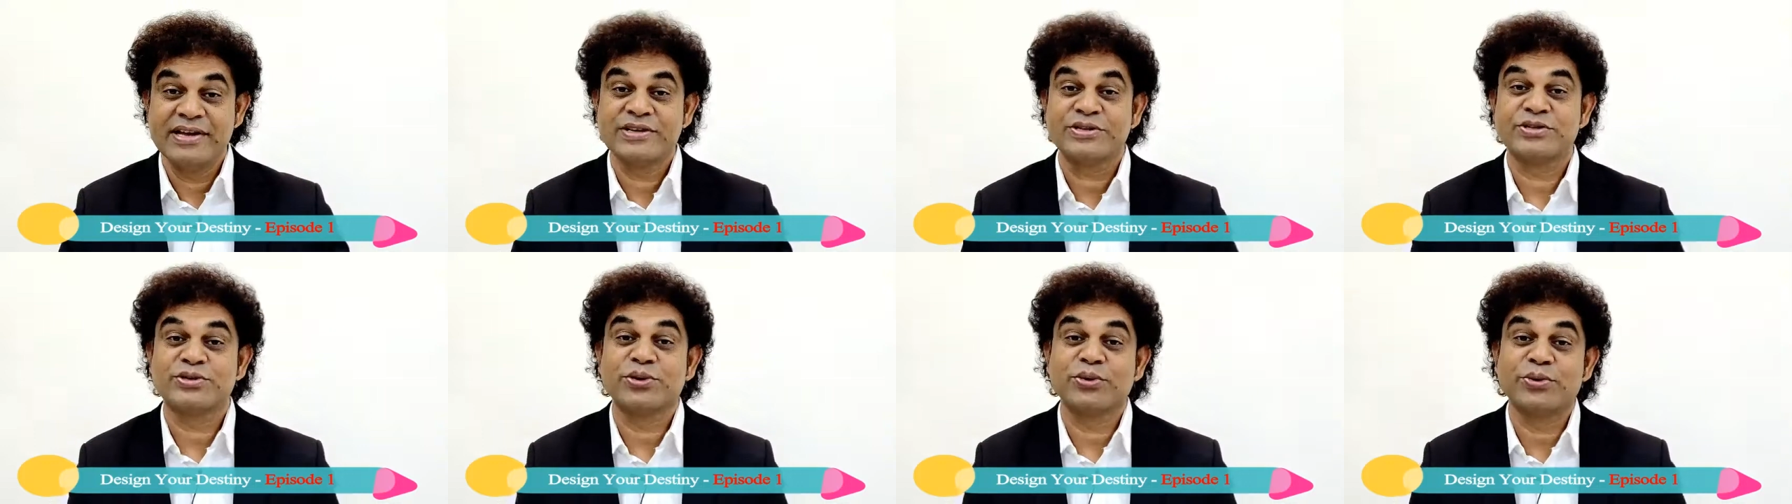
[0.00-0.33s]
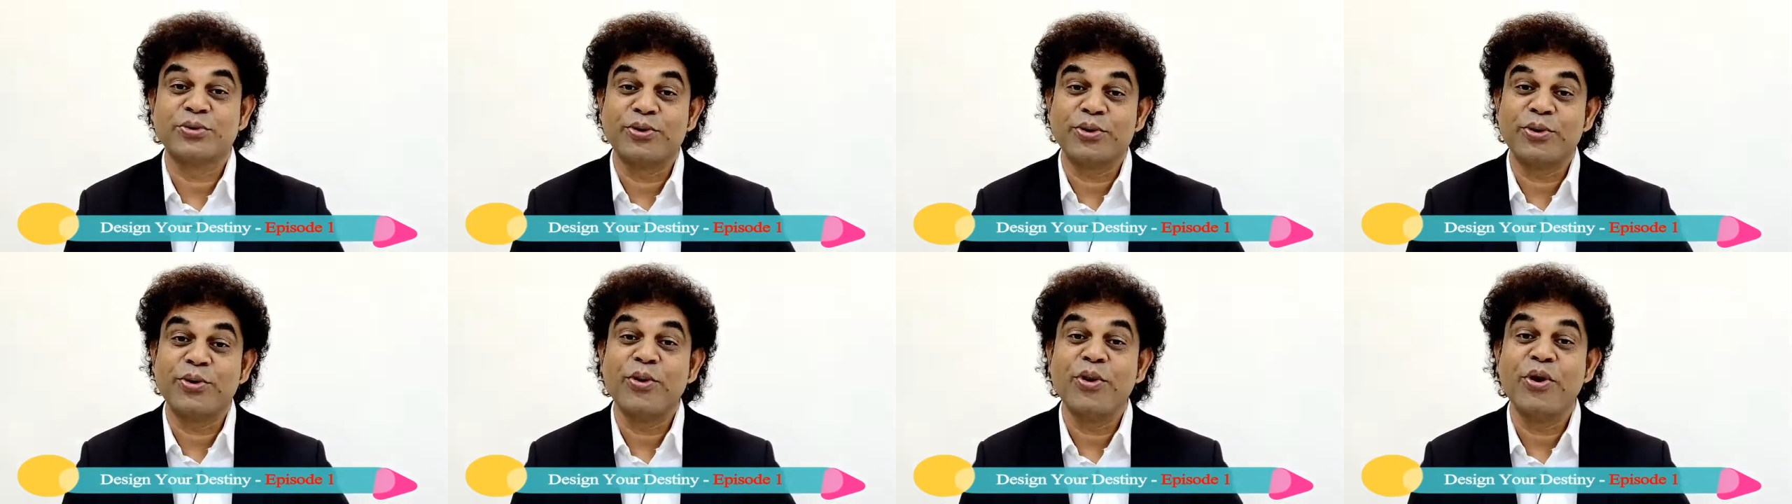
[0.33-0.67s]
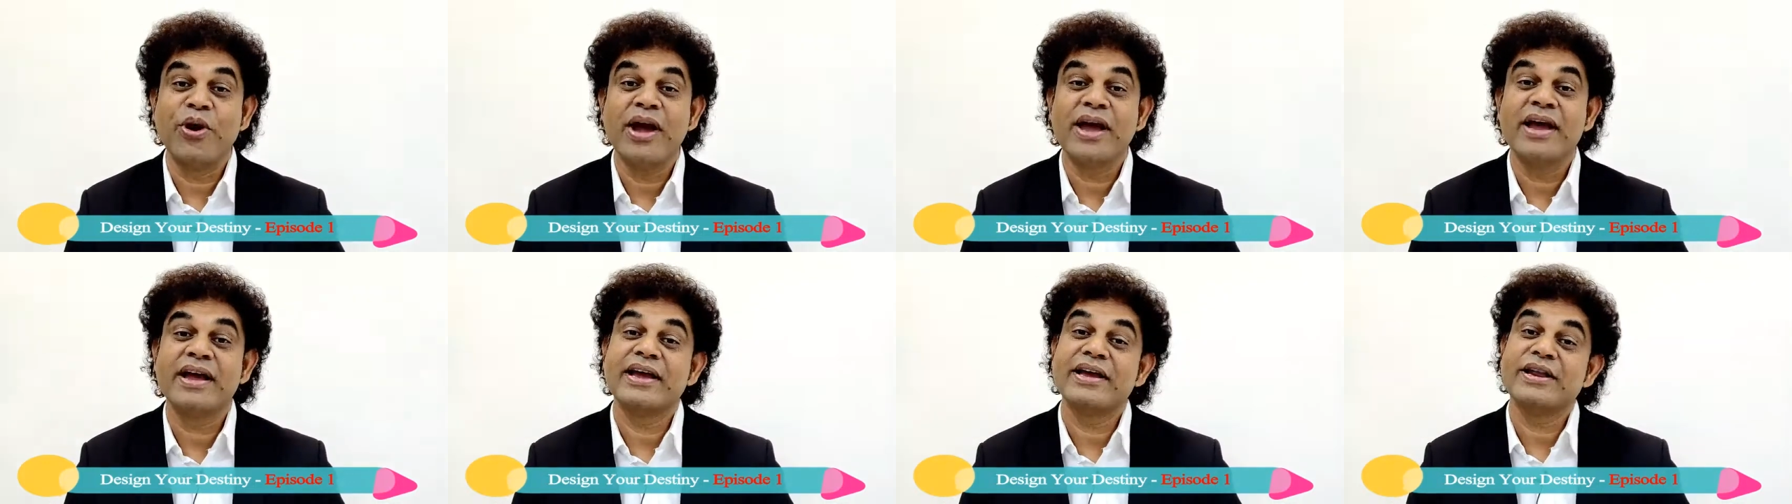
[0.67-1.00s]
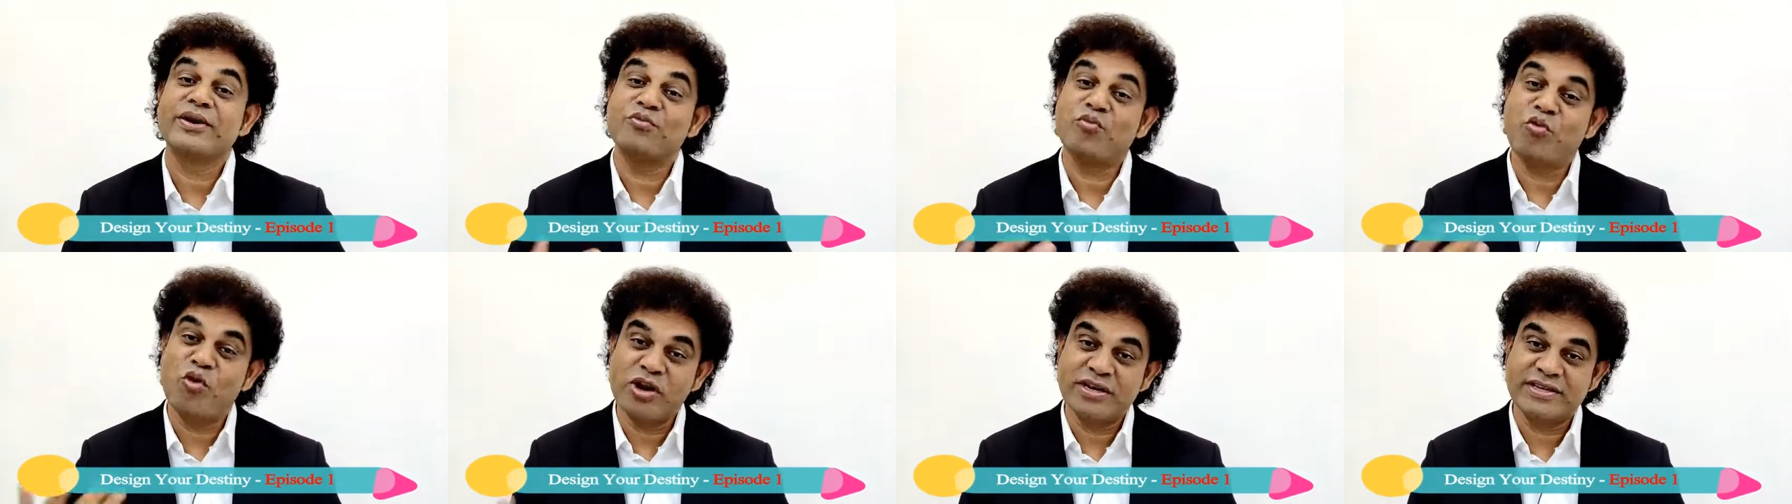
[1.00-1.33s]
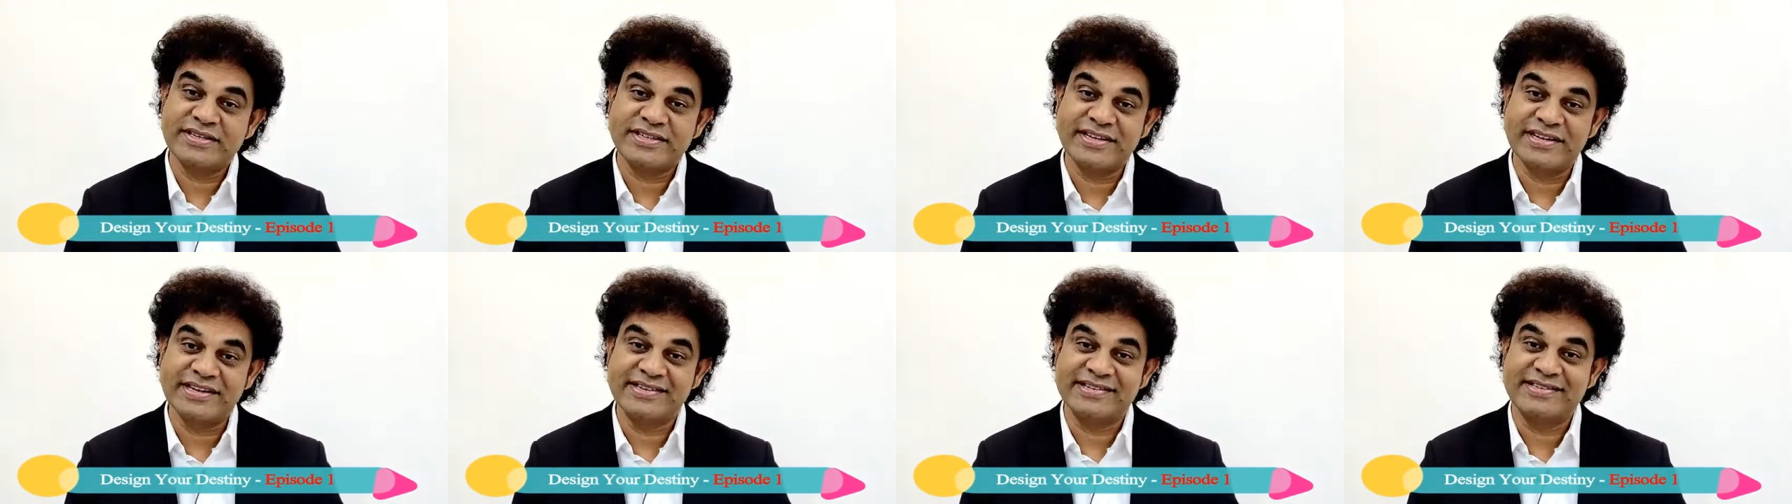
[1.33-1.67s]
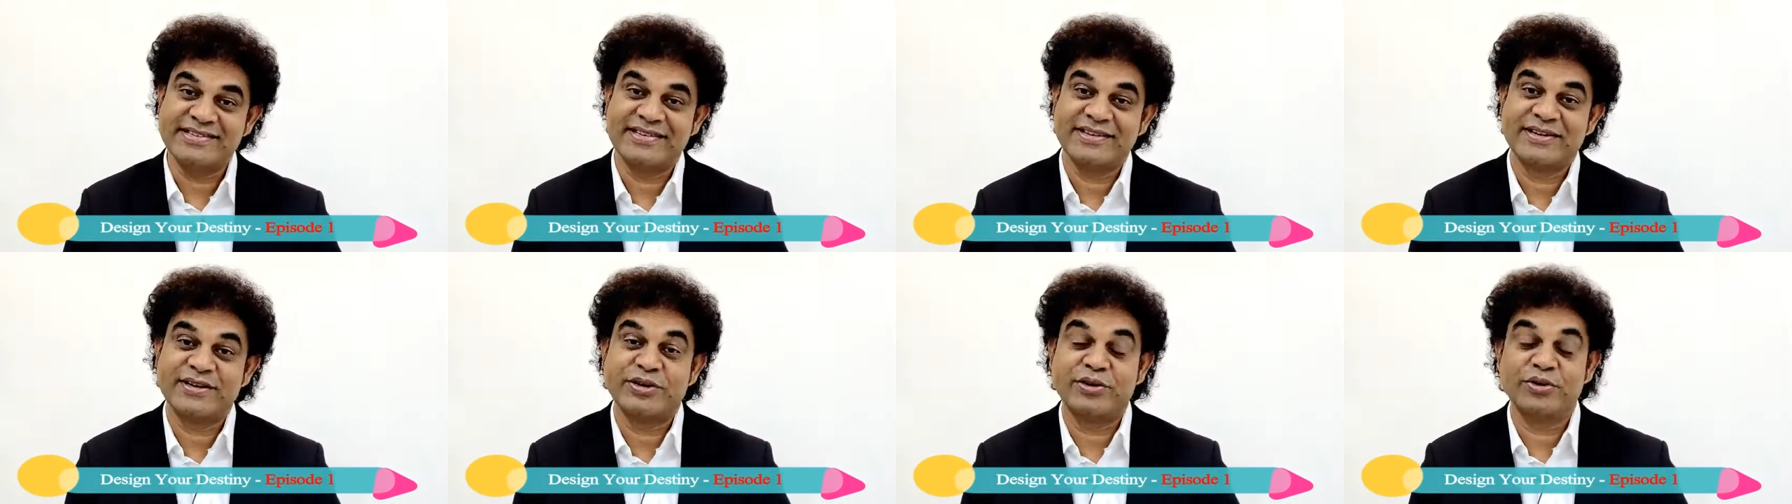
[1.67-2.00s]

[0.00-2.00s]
So grow in what sense?